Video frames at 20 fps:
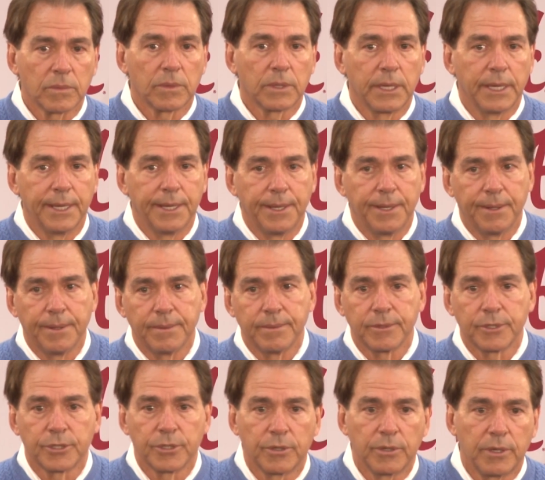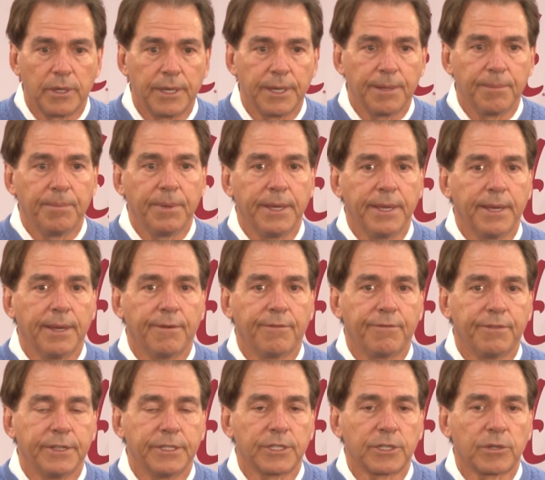can certainly be a
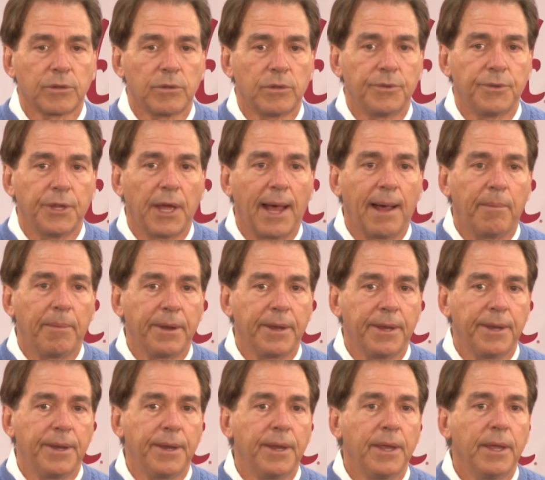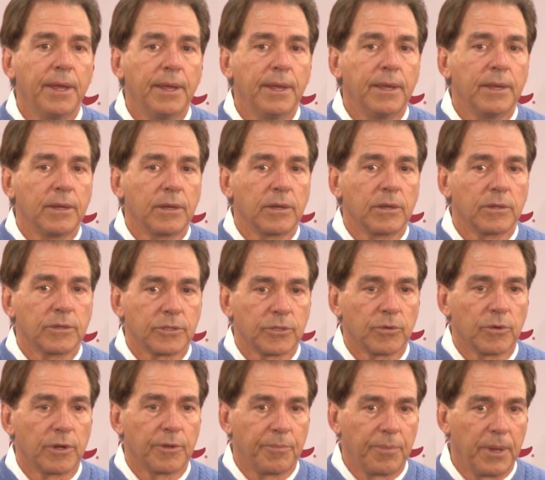physical dominant
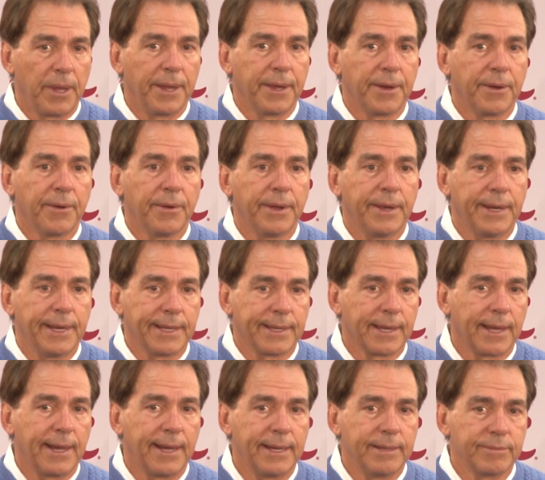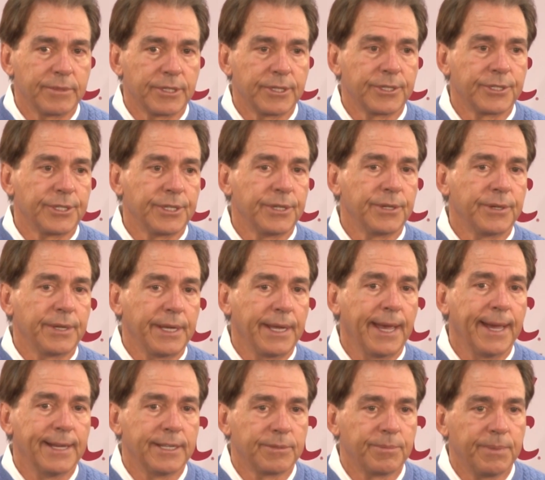sort of player, and at times this year he
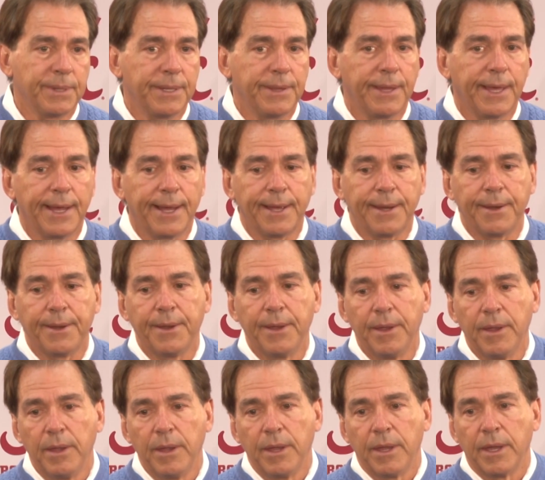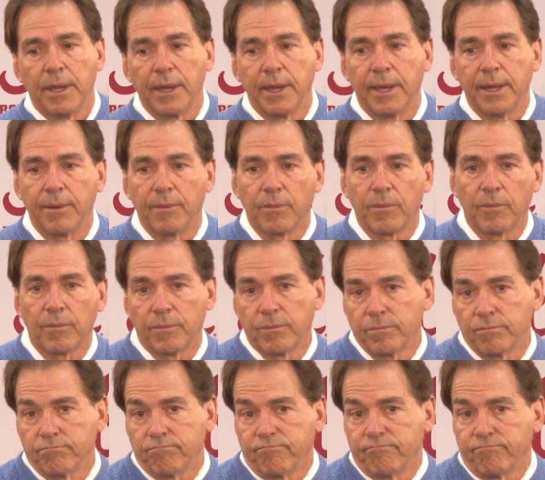has been that. And
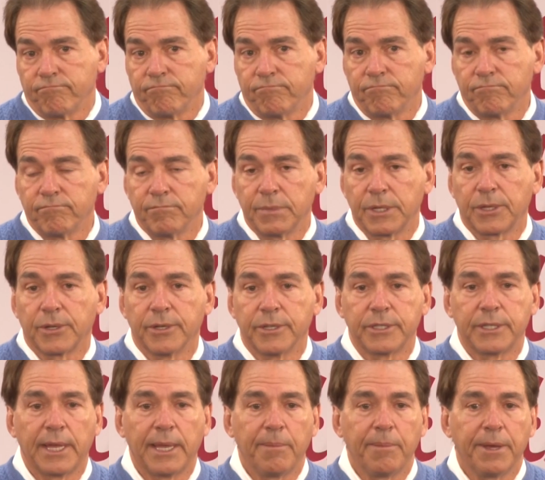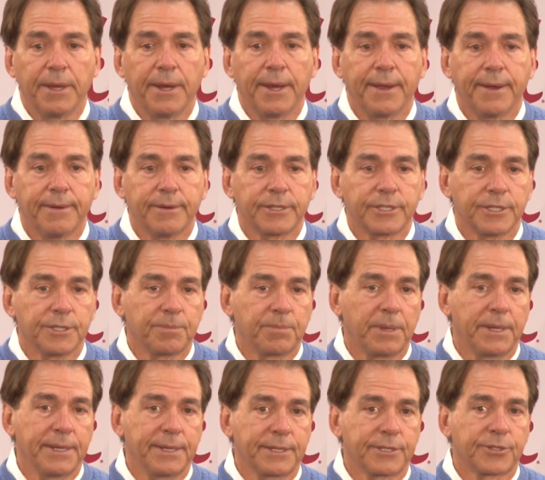because Damian Harris has
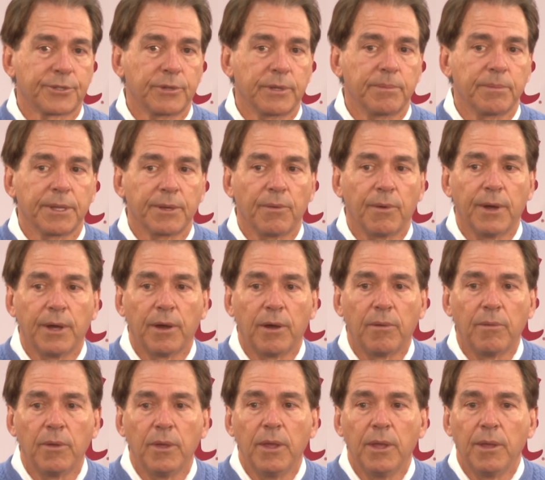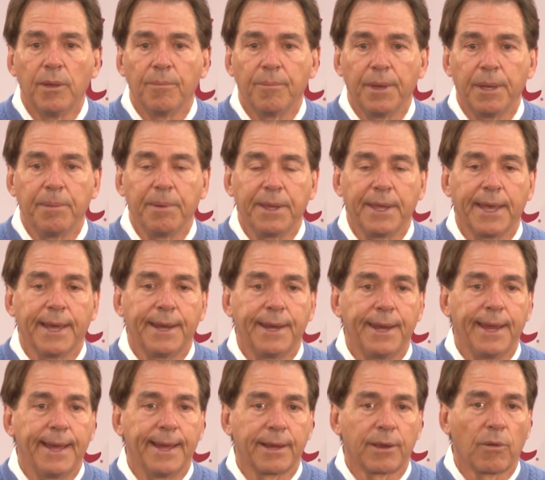played extremely well, maybe he
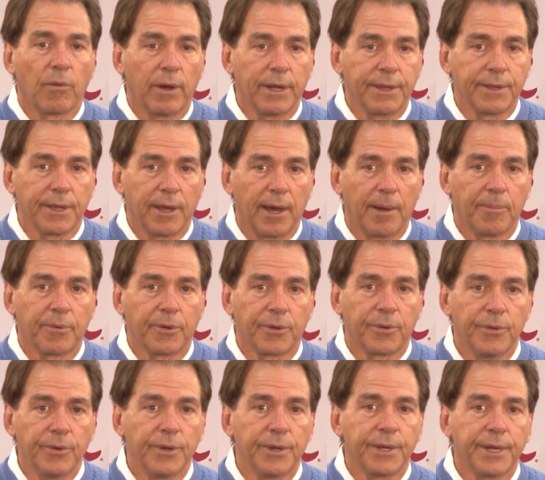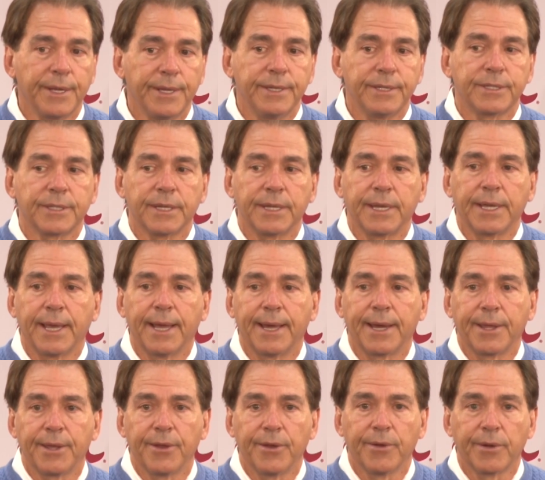hadn't had quite the opportunities that he
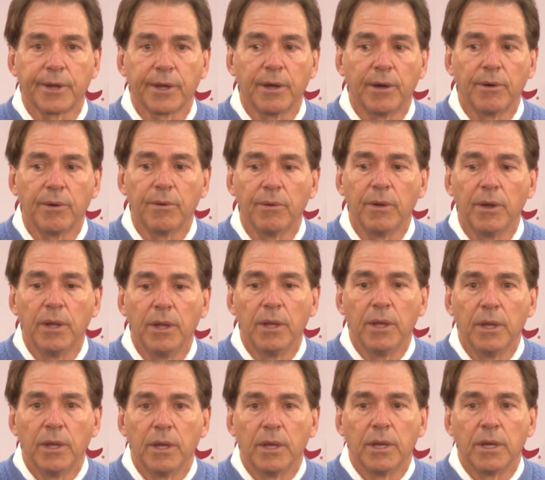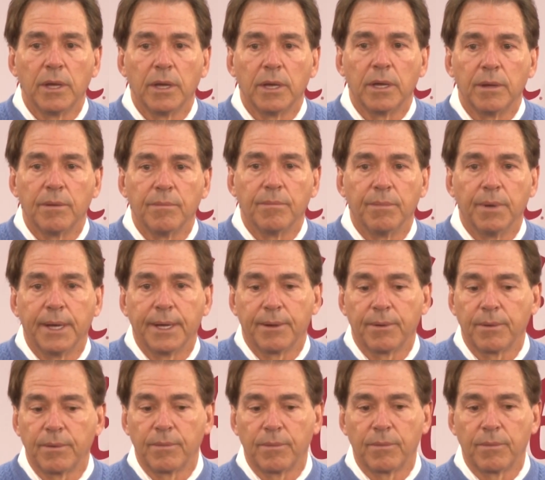had a year ago, but